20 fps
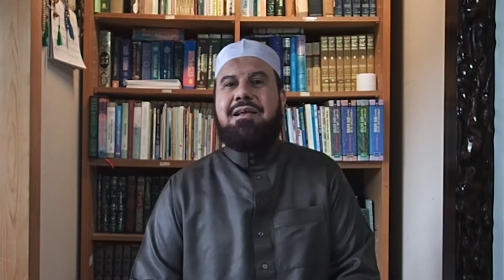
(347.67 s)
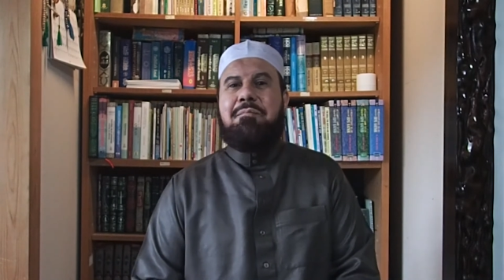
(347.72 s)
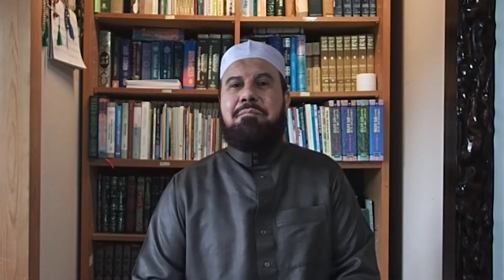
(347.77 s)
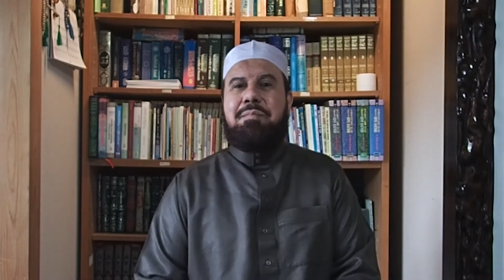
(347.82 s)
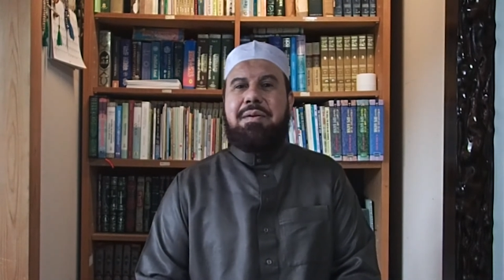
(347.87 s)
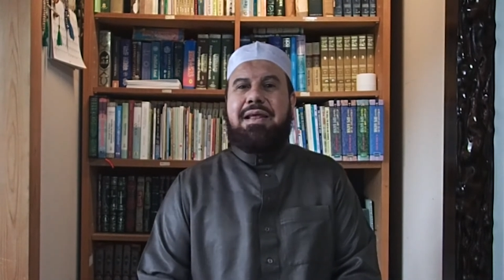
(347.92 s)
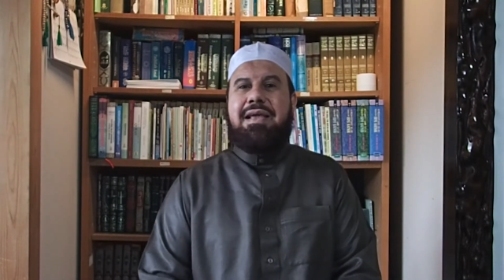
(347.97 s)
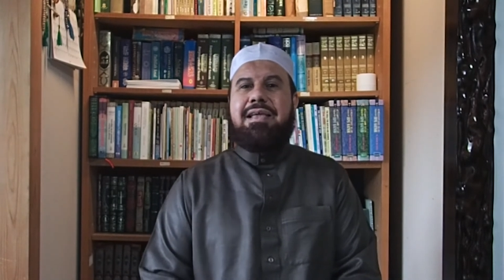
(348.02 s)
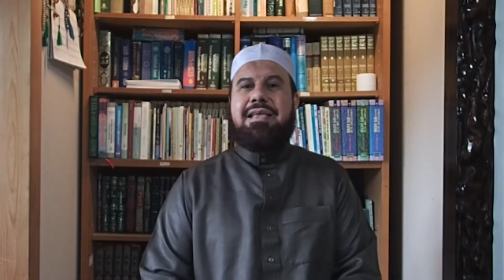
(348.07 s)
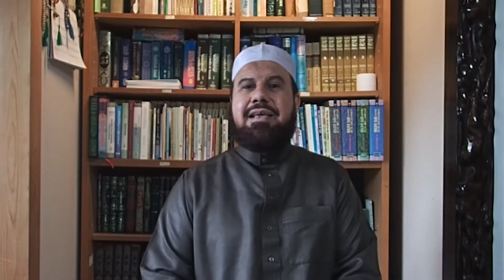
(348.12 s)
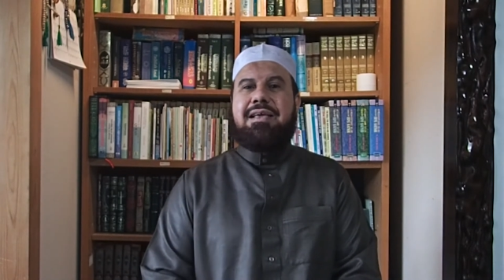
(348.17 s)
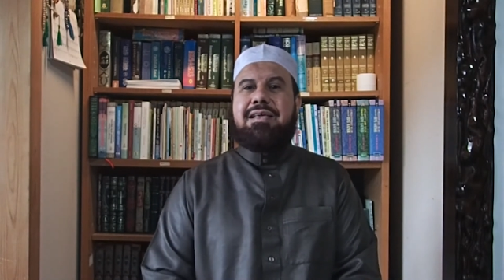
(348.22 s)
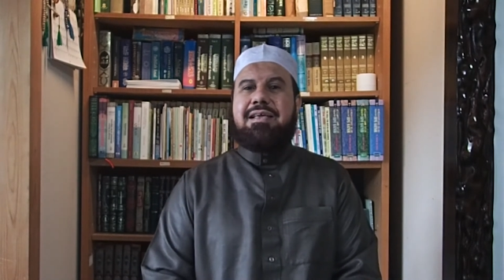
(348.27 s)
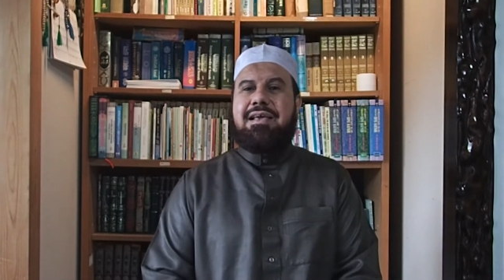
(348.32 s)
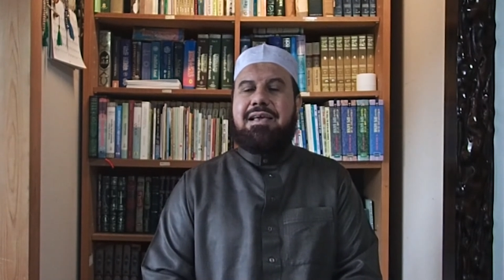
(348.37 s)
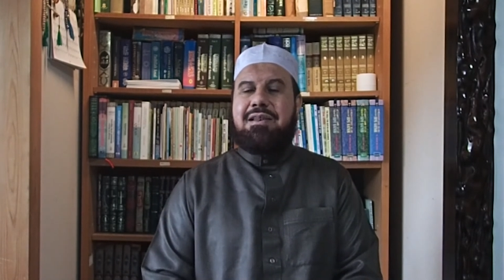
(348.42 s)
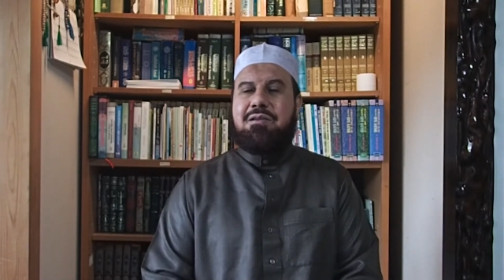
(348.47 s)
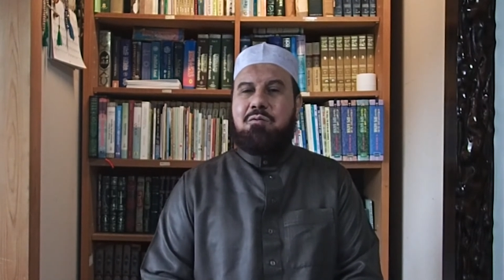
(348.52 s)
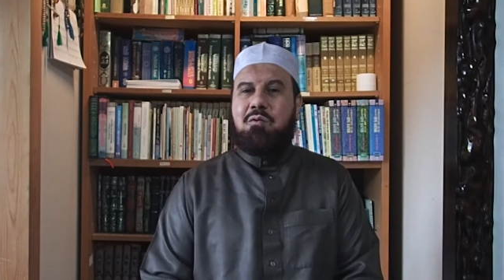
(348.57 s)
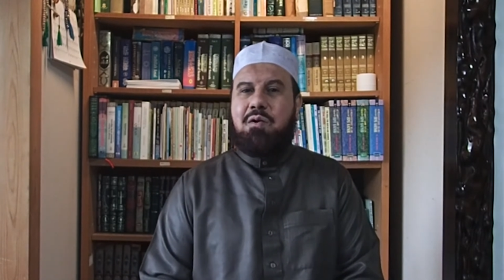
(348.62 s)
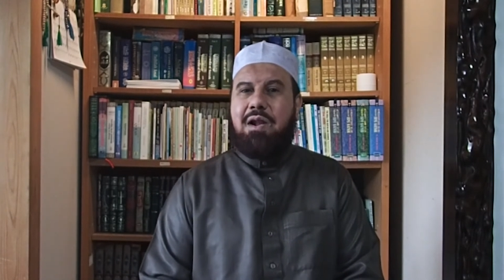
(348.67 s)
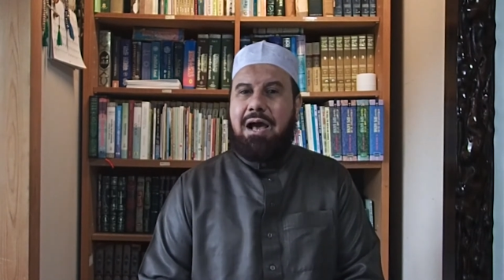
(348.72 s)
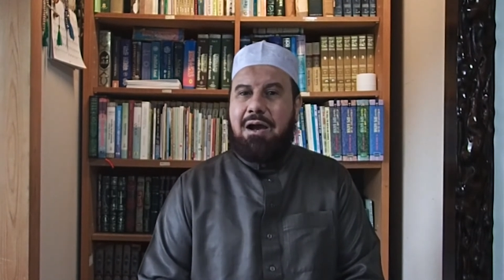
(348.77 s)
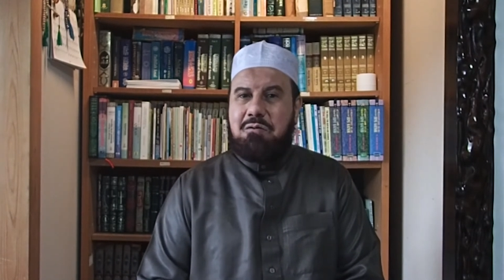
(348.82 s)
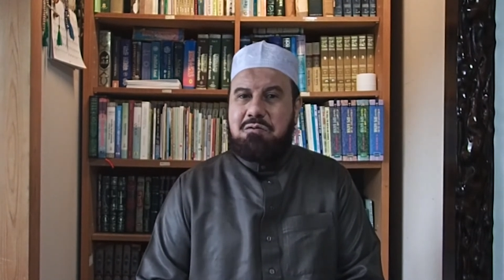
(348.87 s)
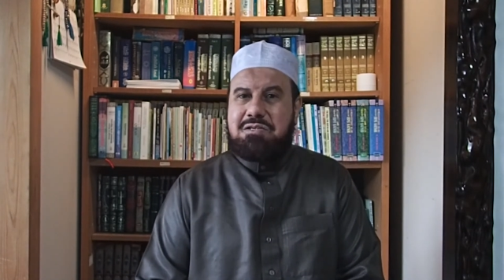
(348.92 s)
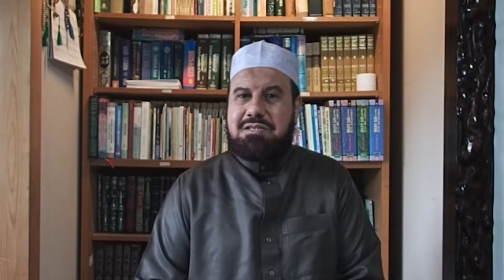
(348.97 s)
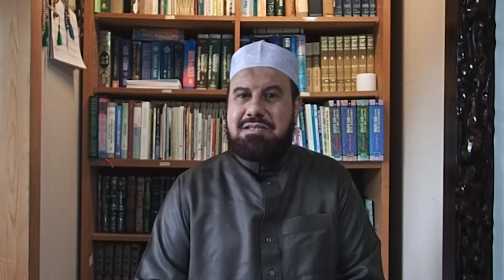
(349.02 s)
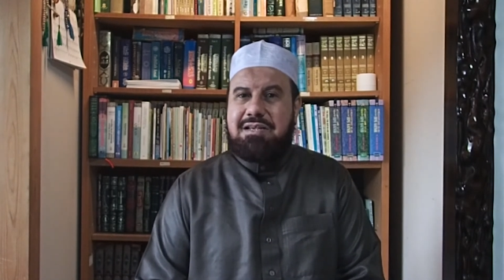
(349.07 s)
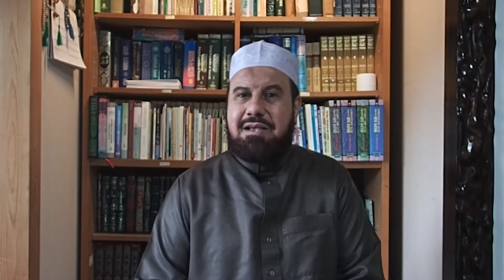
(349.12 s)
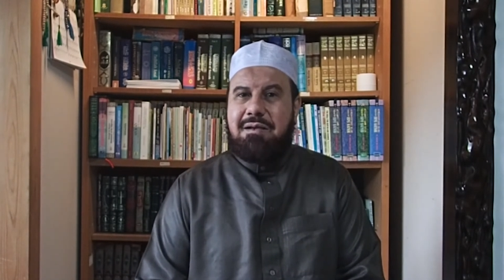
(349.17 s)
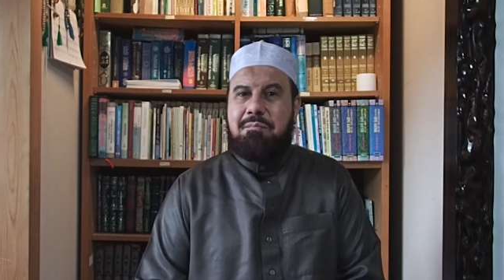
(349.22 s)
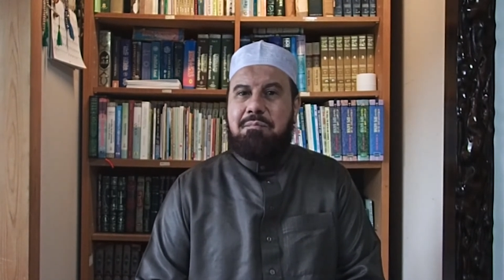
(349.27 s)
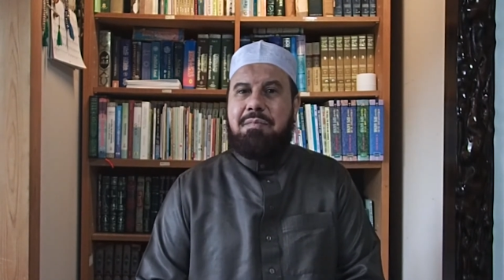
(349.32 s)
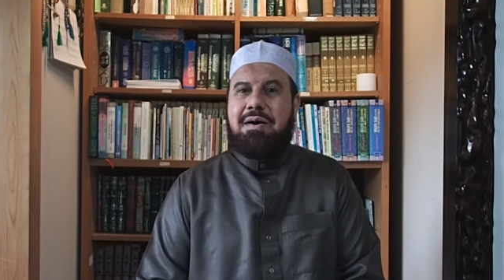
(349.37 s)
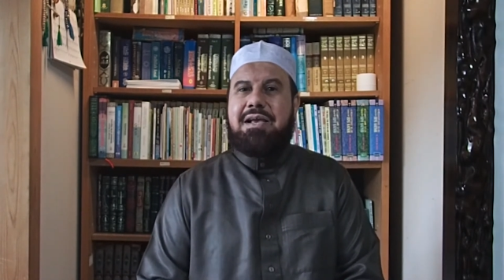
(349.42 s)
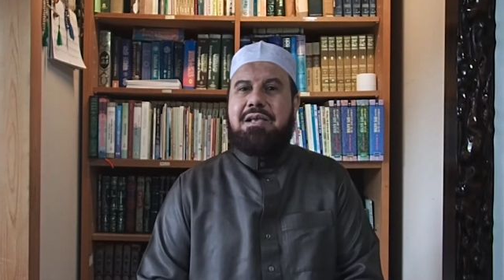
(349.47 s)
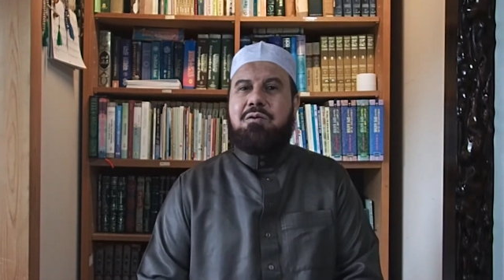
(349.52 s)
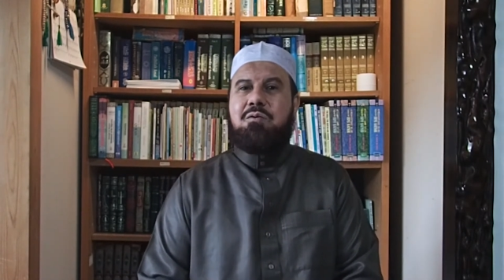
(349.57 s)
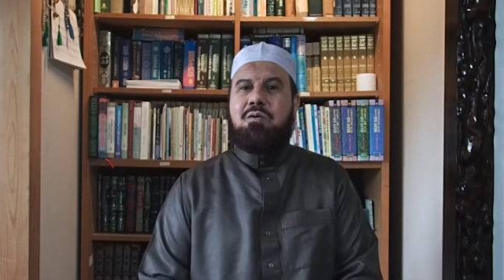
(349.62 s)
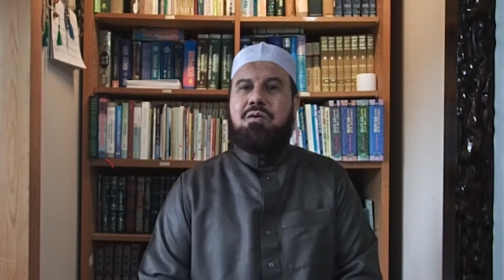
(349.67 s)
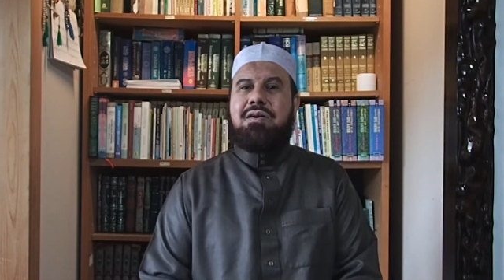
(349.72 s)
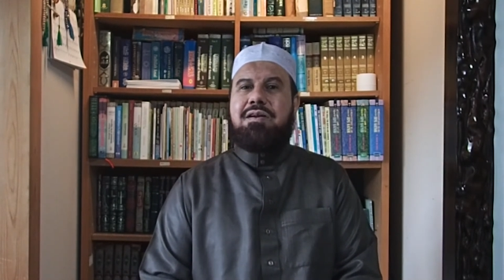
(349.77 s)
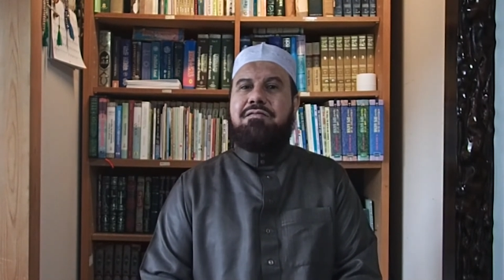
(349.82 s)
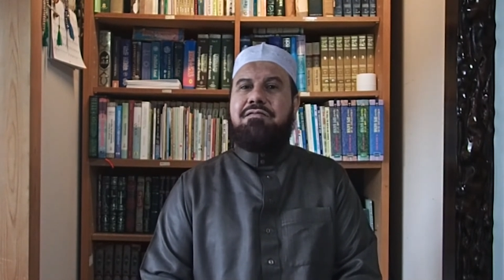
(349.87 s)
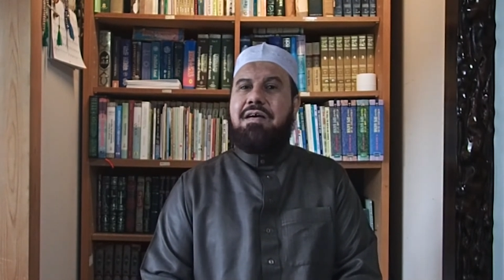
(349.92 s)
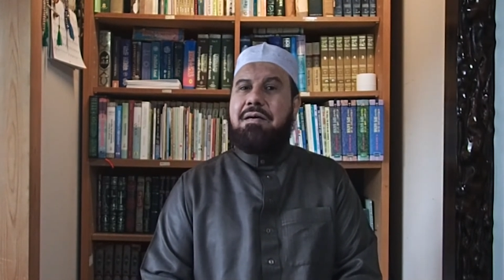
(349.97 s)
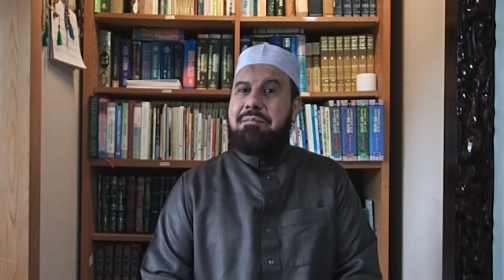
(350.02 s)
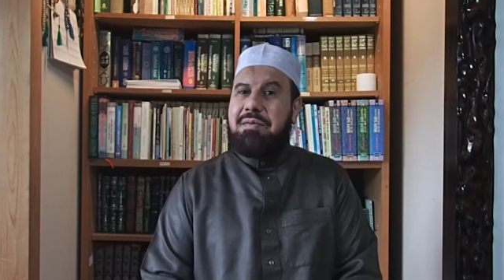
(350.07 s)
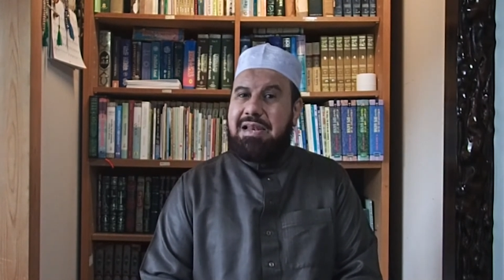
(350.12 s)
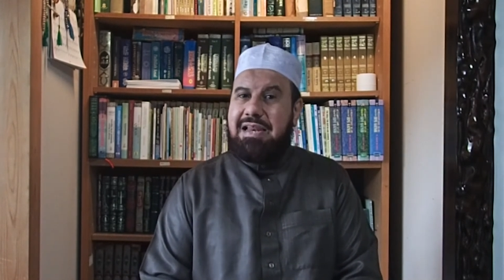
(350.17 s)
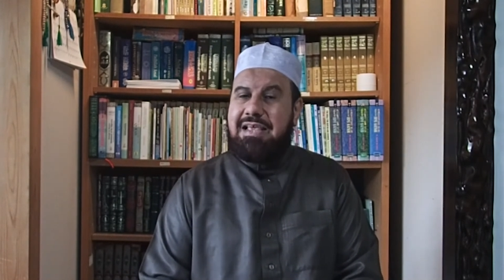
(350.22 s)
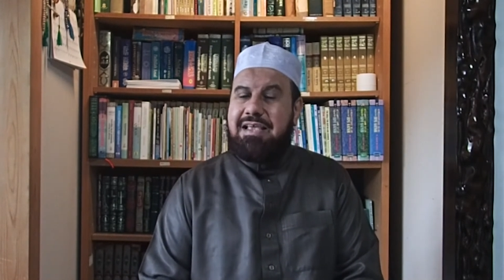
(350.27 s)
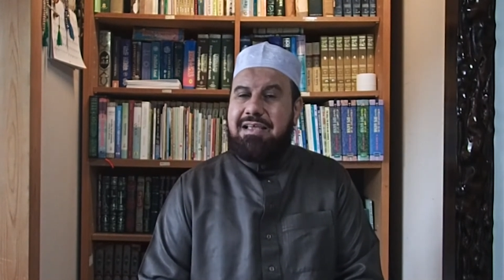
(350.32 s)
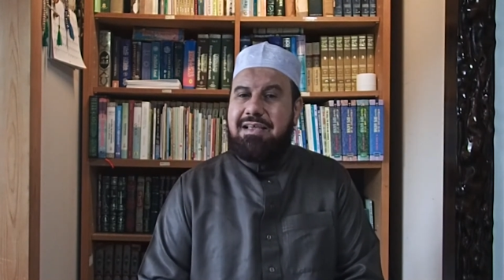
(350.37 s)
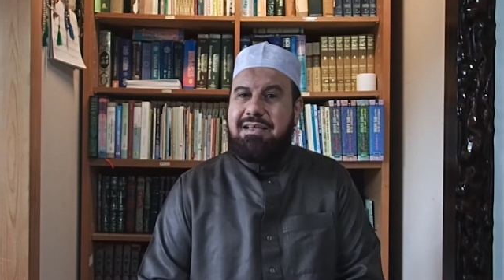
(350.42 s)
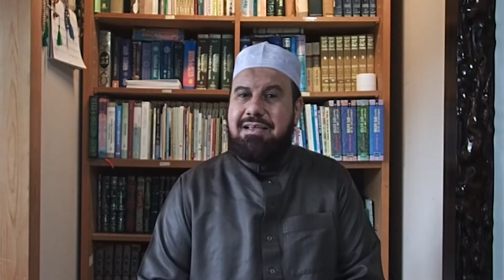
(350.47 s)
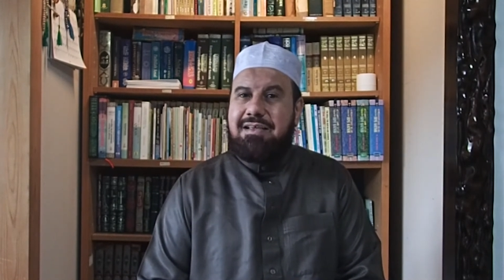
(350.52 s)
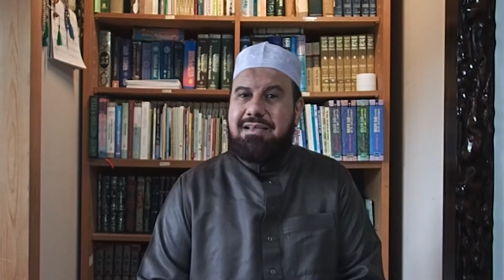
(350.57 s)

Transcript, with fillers: praying in your house by your family,